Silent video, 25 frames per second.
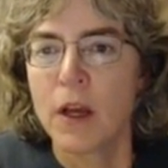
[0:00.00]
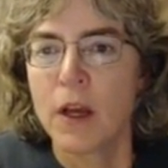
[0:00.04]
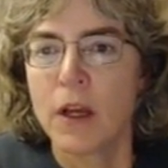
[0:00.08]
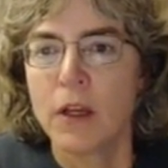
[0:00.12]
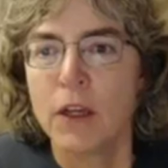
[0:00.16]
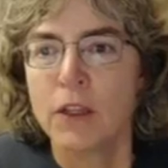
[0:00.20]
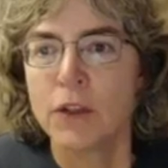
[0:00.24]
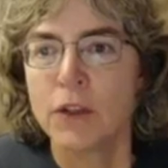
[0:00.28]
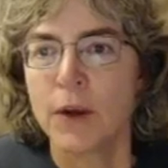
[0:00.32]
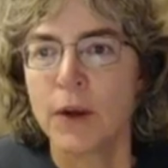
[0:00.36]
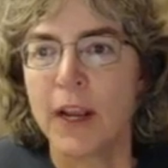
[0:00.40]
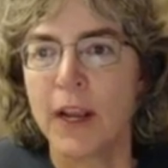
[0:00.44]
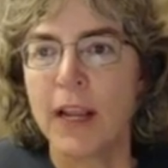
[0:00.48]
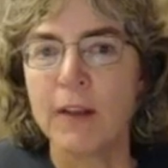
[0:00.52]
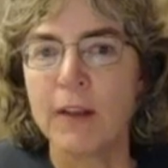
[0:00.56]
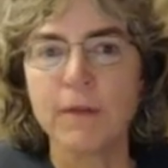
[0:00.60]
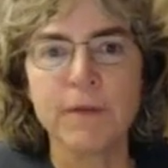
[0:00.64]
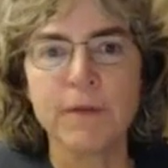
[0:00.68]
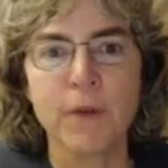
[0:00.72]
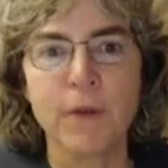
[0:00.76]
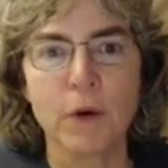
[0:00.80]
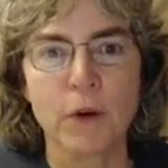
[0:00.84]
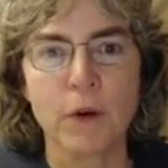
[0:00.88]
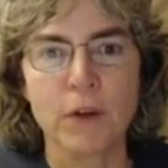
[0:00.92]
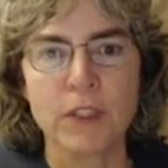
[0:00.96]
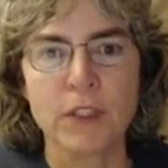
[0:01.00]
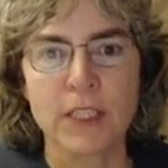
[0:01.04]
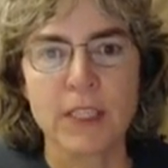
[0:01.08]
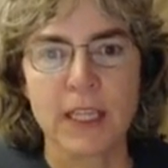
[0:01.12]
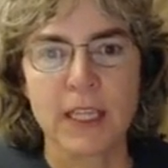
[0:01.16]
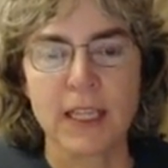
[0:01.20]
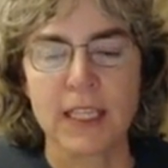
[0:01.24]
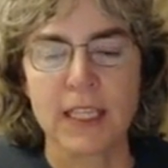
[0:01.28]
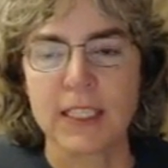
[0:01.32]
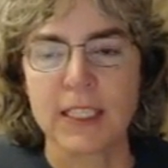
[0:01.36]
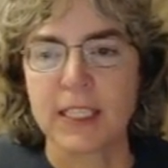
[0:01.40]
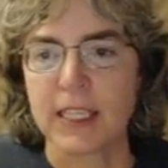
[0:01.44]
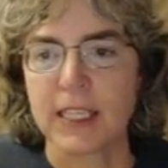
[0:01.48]
So in
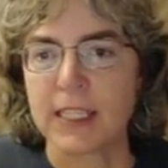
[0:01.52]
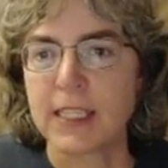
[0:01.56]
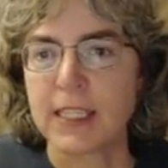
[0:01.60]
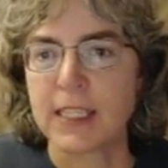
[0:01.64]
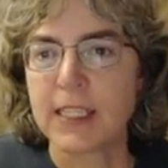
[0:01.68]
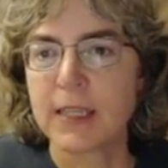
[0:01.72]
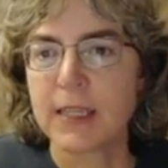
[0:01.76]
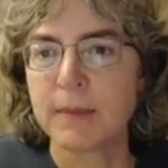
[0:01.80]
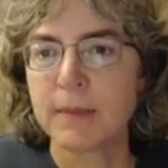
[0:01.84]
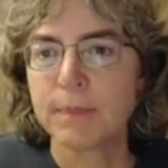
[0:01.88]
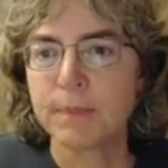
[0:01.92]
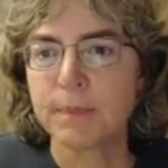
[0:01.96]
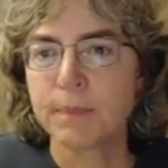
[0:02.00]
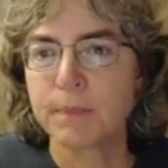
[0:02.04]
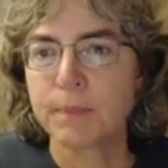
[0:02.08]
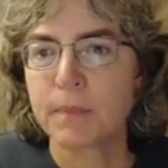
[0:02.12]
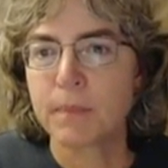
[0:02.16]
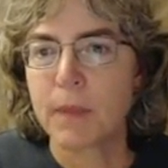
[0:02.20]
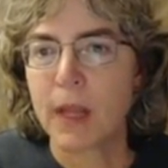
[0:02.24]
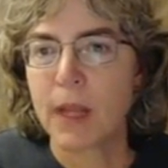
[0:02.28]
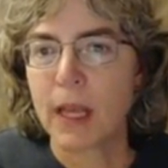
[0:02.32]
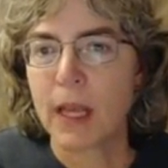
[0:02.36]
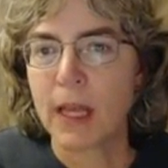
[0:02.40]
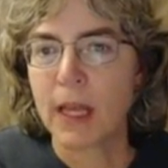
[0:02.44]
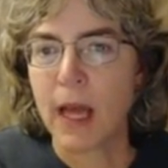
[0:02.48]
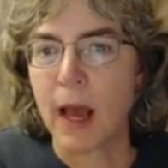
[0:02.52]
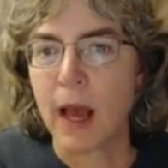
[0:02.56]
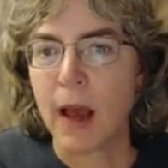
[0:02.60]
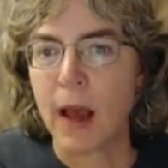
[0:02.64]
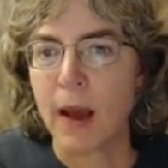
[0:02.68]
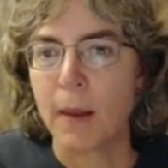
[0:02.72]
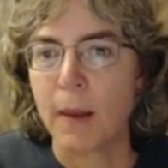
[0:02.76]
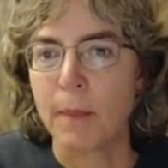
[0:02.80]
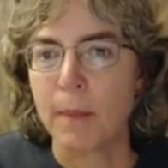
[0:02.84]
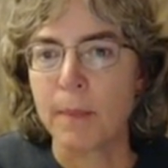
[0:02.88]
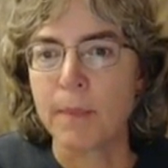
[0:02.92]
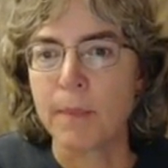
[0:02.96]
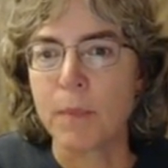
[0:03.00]
photosynthesis,
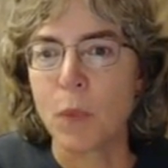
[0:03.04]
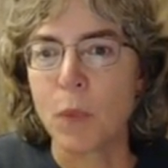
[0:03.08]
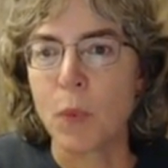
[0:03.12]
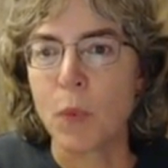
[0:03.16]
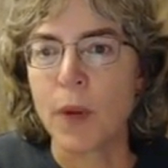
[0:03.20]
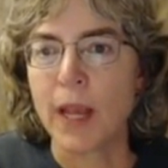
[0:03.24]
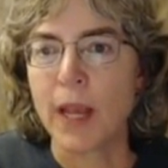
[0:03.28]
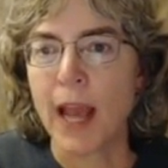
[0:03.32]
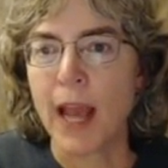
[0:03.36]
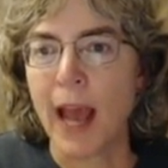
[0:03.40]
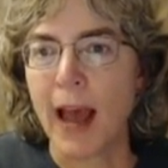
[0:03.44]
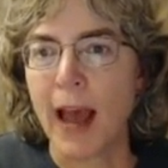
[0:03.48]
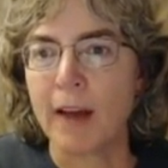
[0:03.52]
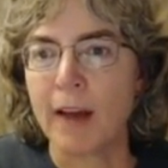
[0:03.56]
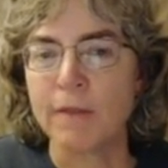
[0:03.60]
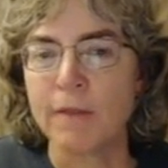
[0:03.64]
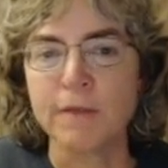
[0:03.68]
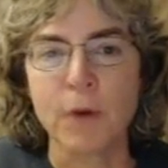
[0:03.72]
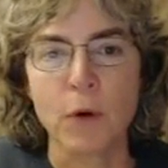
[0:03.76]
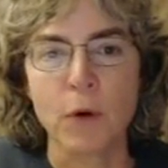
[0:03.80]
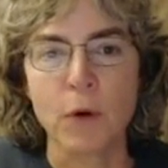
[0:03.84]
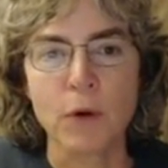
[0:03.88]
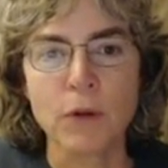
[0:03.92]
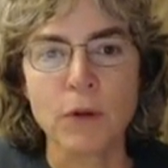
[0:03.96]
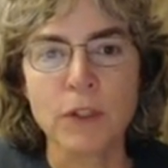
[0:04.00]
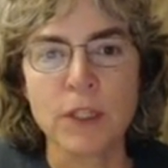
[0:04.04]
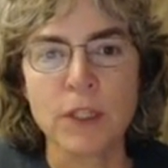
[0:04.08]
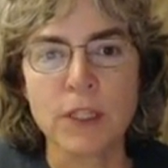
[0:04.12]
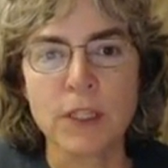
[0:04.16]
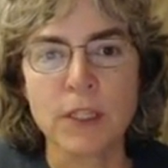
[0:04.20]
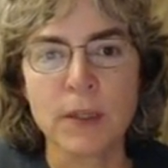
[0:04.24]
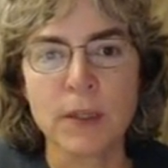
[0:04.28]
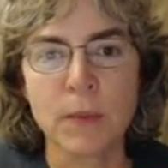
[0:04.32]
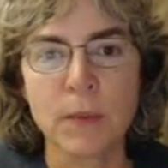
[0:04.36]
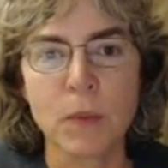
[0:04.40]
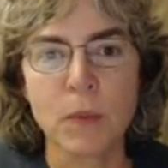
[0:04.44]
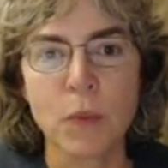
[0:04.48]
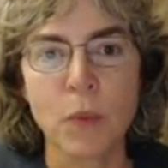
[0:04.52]
we have
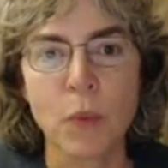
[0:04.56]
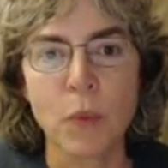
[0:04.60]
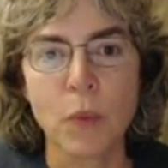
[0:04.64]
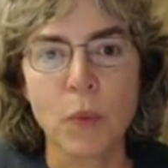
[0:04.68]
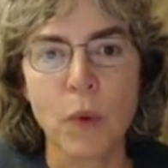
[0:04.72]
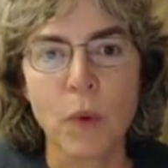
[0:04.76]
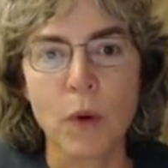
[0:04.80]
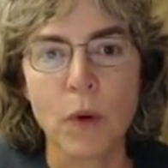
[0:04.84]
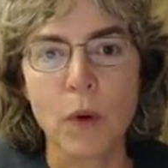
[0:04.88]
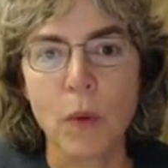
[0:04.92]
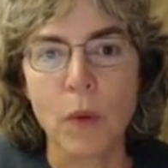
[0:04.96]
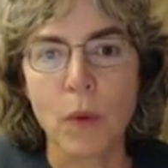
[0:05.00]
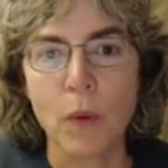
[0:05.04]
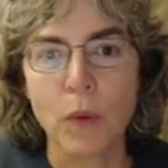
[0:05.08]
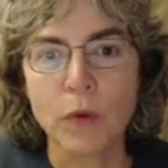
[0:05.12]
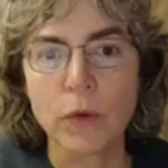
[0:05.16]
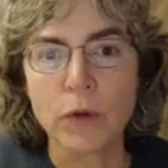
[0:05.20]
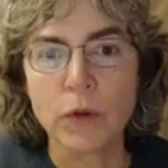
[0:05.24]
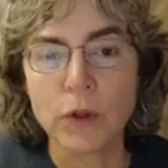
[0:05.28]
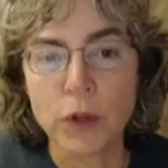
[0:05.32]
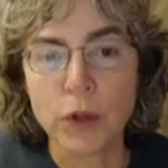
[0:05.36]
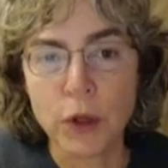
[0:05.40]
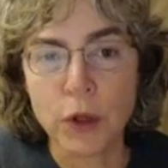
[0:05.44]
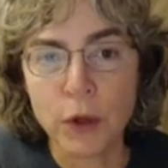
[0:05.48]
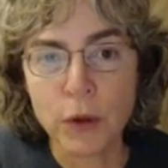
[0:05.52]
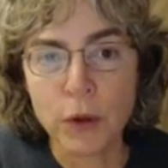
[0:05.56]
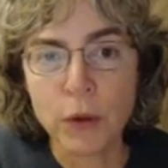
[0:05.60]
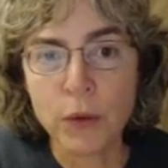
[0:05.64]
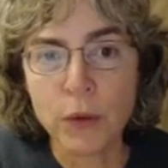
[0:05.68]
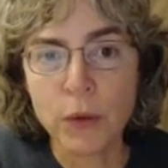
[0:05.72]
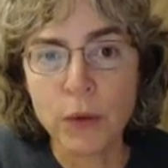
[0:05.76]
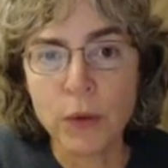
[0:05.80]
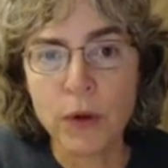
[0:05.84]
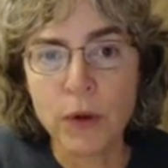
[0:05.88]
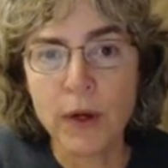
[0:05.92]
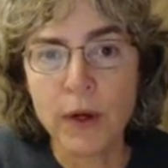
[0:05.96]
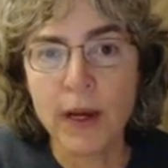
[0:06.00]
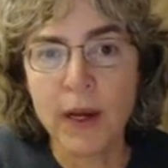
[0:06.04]
photosystem 2
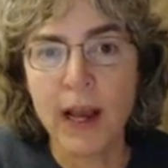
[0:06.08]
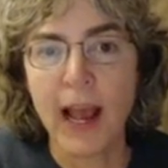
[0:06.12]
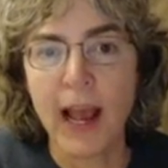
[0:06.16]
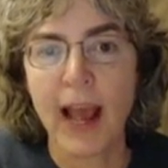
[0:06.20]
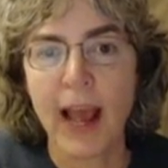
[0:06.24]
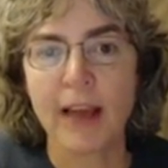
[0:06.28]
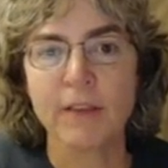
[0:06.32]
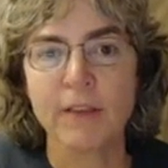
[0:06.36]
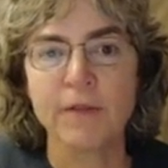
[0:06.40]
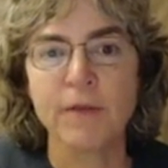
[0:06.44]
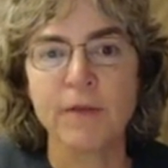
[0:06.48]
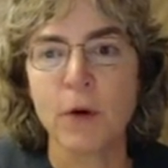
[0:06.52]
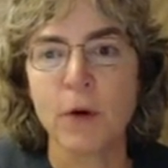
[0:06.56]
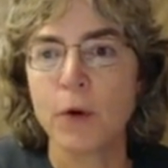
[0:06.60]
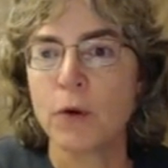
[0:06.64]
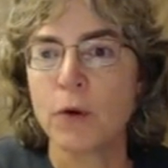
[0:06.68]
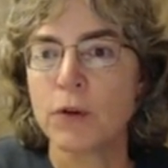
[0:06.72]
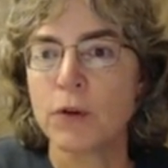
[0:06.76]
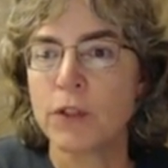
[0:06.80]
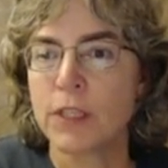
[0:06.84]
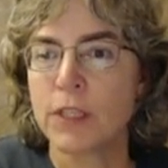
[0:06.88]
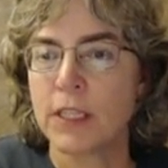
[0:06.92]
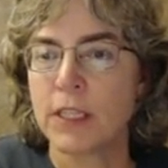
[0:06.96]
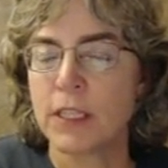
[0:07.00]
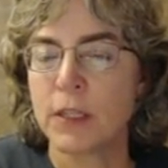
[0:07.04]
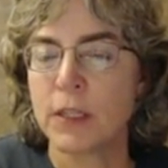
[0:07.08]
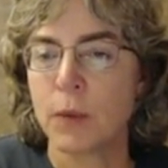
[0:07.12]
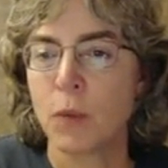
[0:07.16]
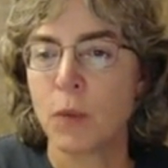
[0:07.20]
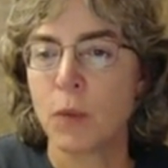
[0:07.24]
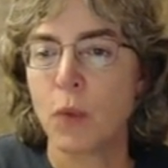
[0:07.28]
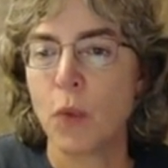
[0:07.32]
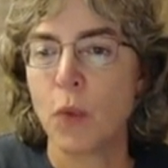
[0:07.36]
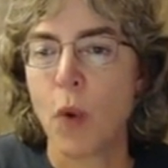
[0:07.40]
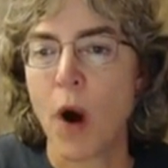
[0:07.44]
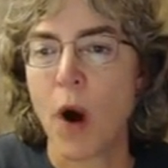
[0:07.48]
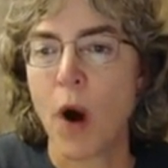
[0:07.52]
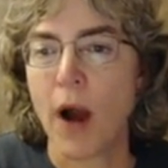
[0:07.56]
and photosystem
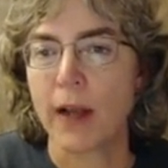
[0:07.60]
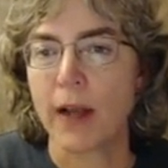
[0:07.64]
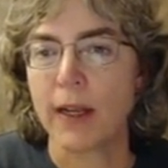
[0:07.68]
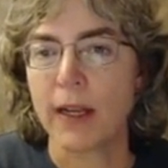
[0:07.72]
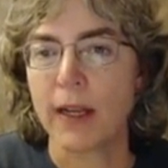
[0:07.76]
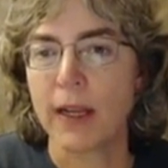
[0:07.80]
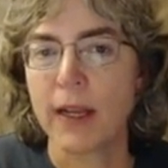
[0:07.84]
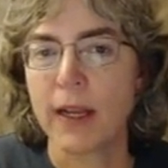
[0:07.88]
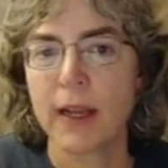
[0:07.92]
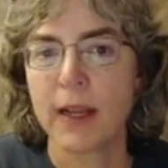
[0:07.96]
1.